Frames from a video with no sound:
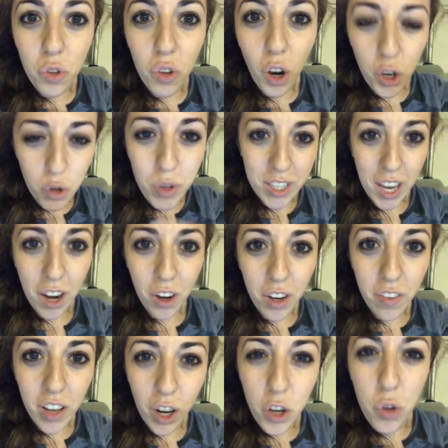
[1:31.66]
Are you scared of
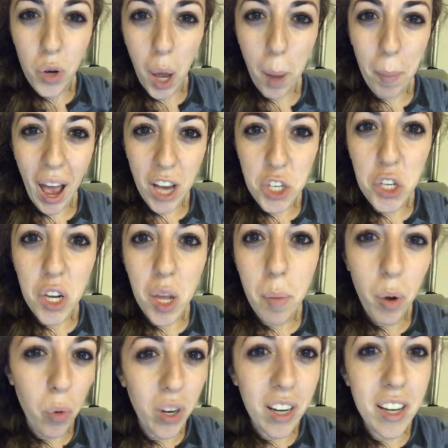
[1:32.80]
it? Are you not passionate
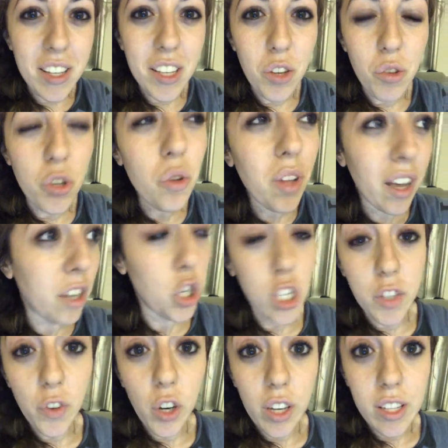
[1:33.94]
about what it is that you do? Like,
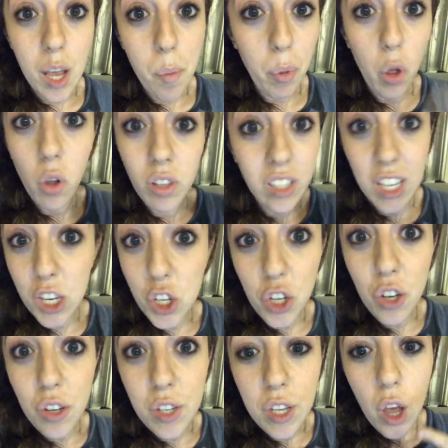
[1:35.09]
just for example,
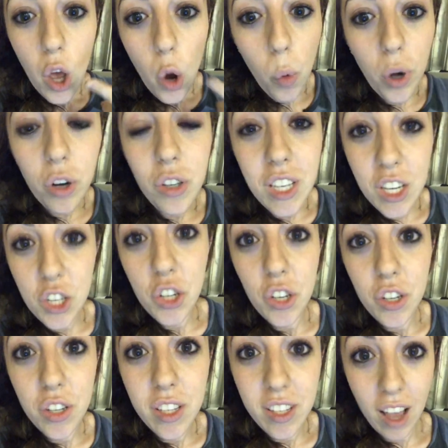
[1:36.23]
teachers, what are
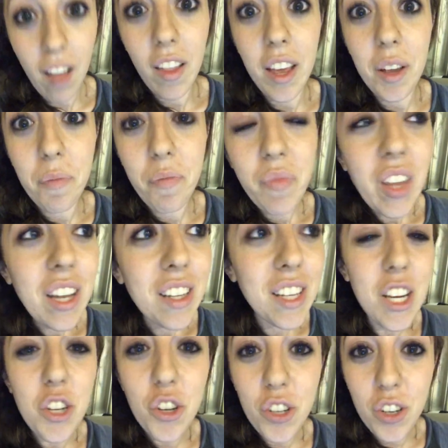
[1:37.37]
teachers selling?
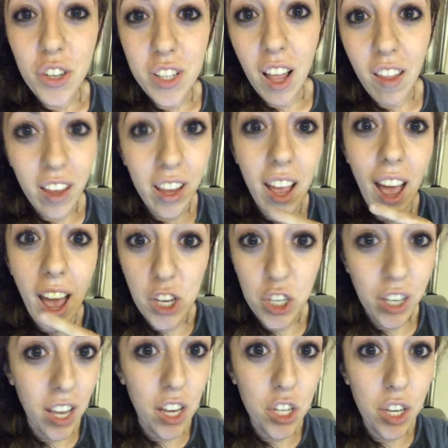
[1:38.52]
Teachers are selling
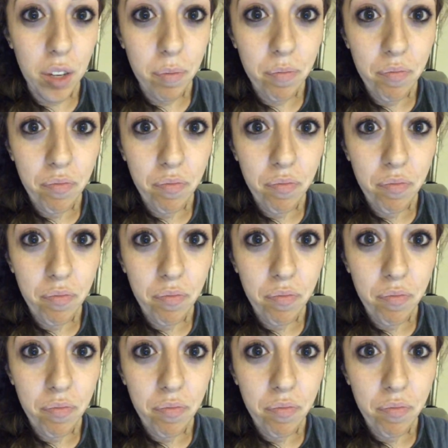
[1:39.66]
education.